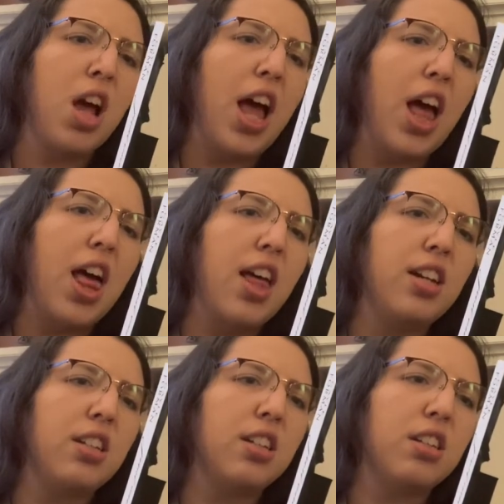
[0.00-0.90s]

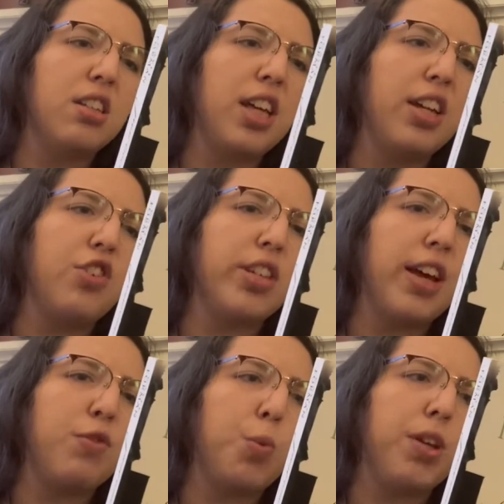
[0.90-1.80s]
And they just
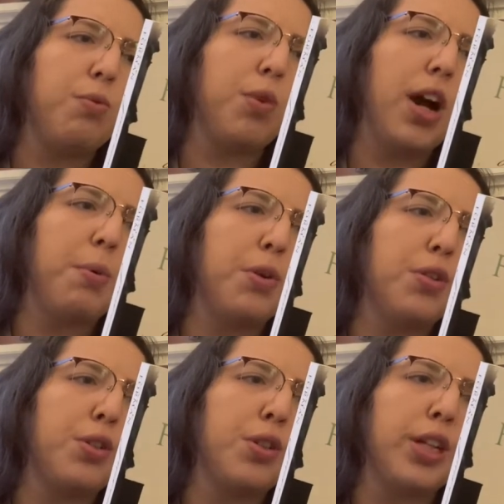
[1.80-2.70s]
have 24
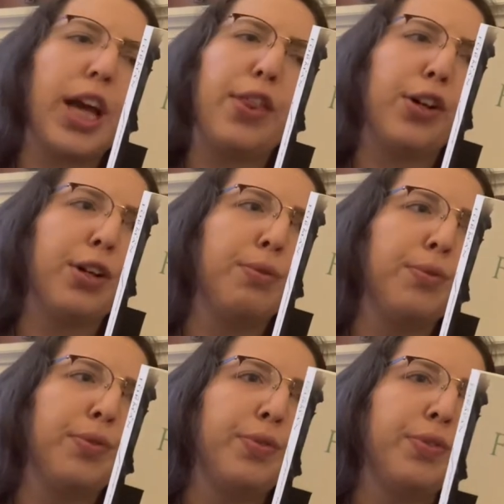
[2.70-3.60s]
hours together.
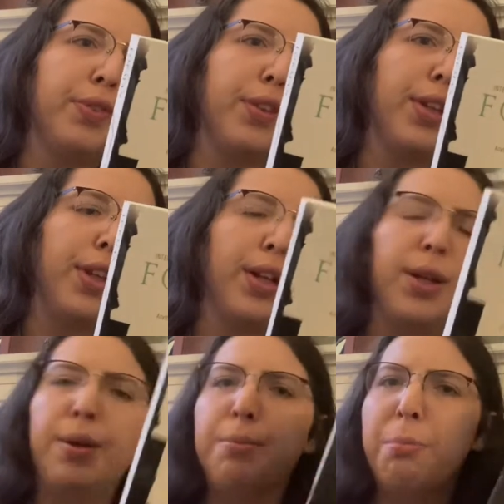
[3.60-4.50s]

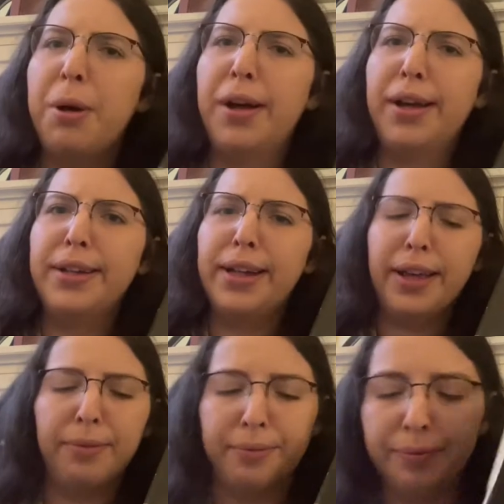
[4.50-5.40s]
But
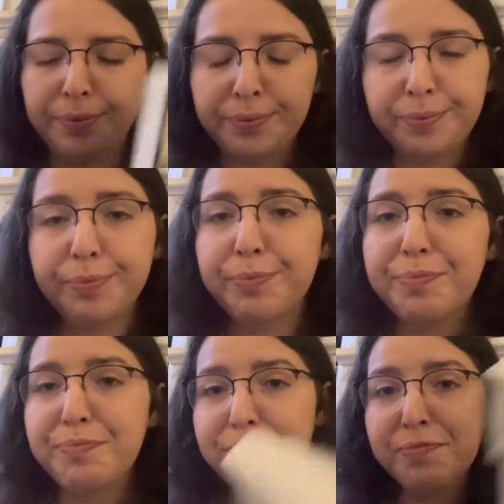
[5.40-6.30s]
yeah.
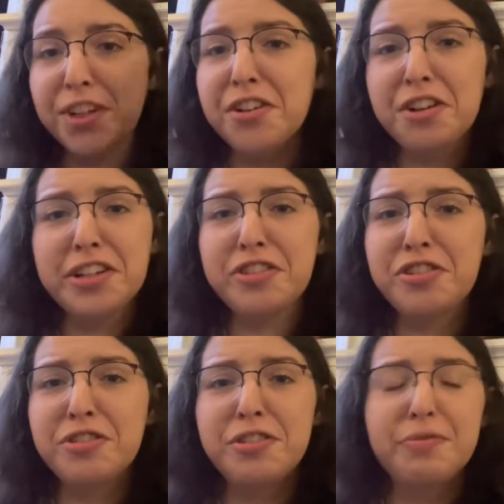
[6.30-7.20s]
It's
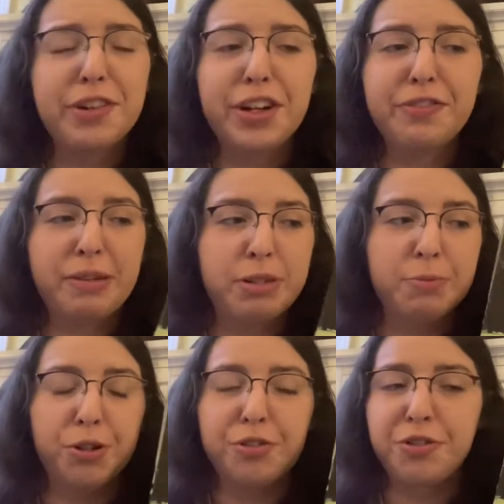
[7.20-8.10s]
a very famous
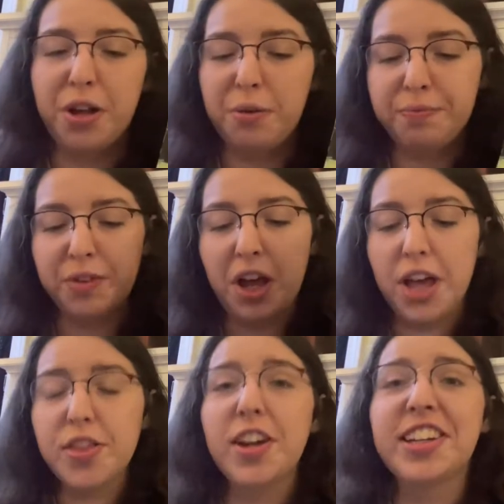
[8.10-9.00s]
book, so I
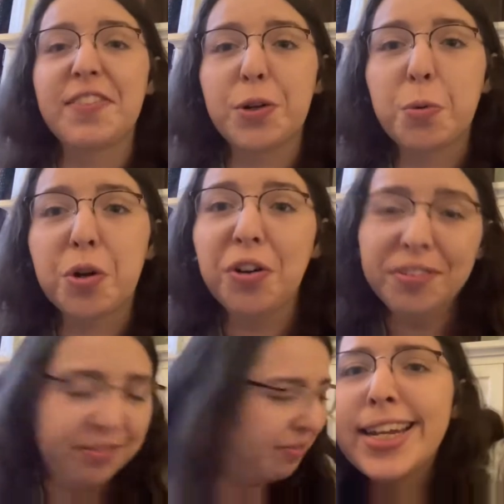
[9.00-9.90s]
thought I'd give it a whirl.
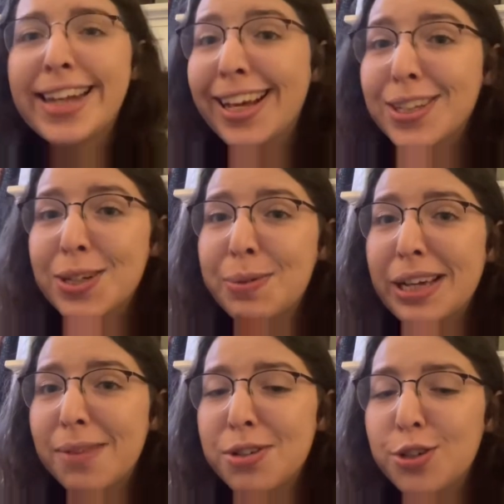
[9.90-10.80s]
Next, we
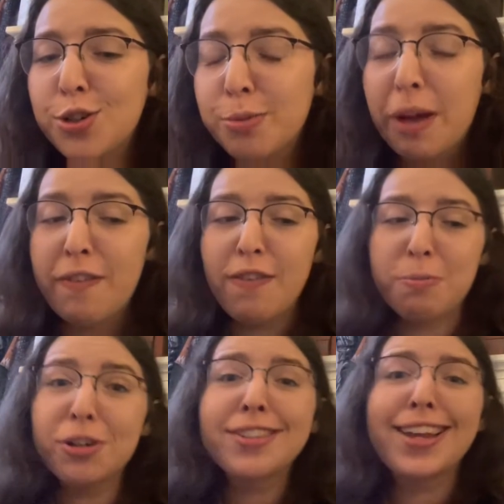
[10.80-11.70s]
come to 2 of my favorite
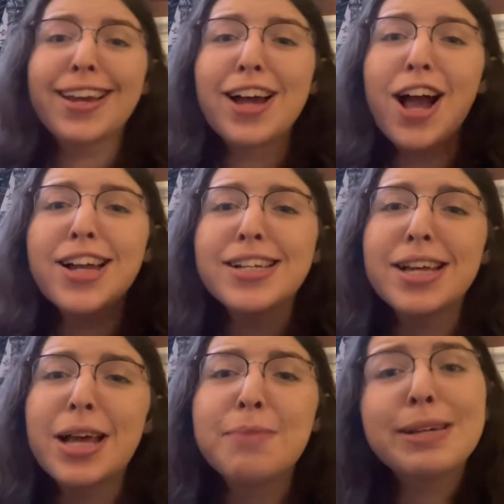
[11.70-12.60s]
books that I got
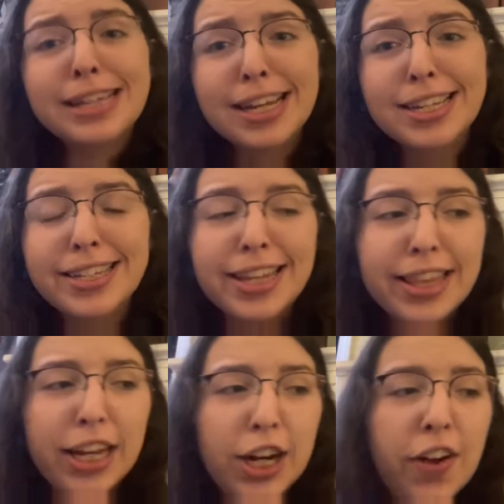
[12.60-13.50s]
because
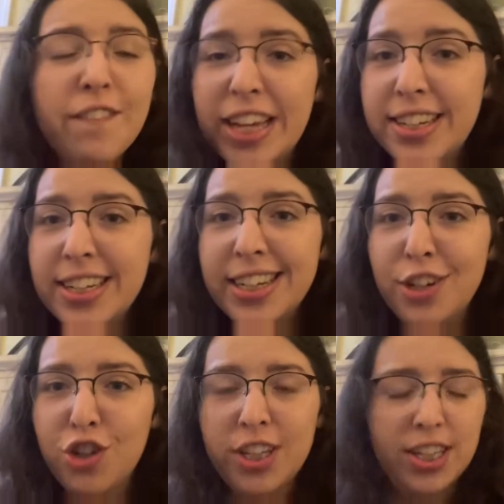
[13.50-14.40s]
they're fancy
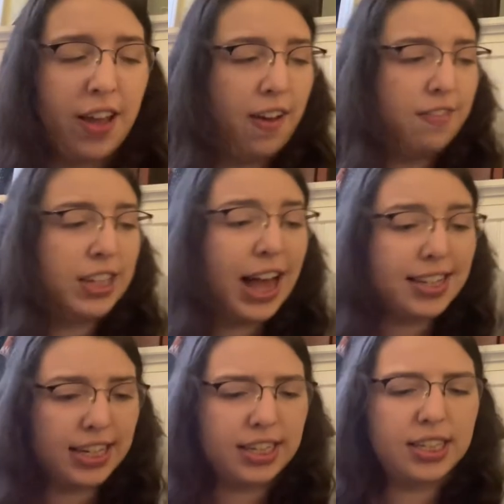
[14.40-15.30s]
editions of
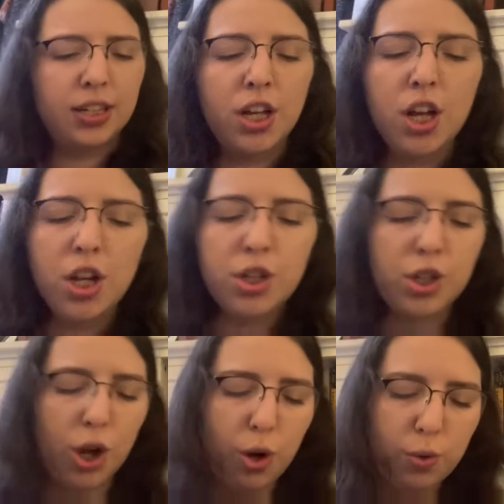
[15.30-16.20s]
classics.
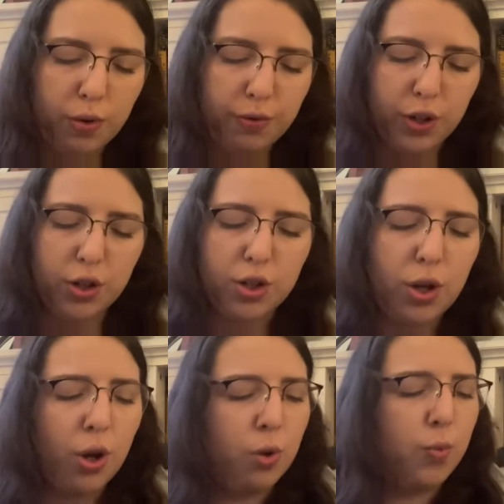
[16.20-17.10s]
So first
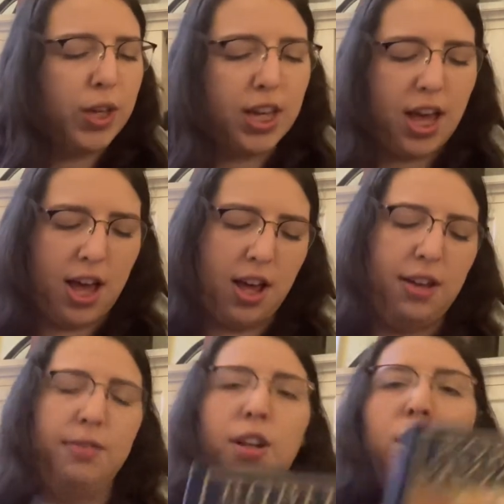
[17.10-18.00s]
we
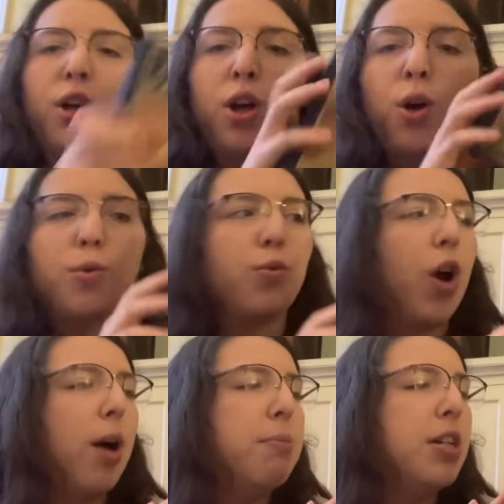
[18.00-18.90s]
have
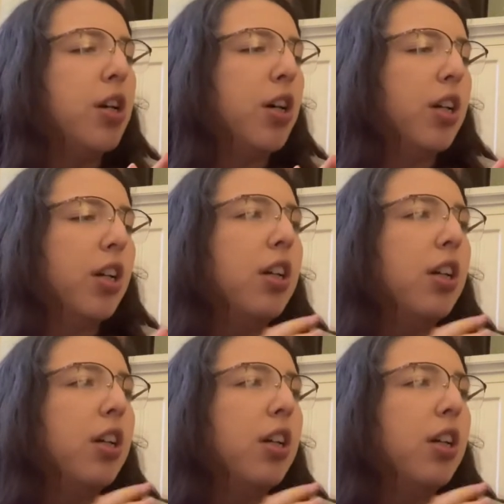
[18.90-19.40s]
Robin Hood.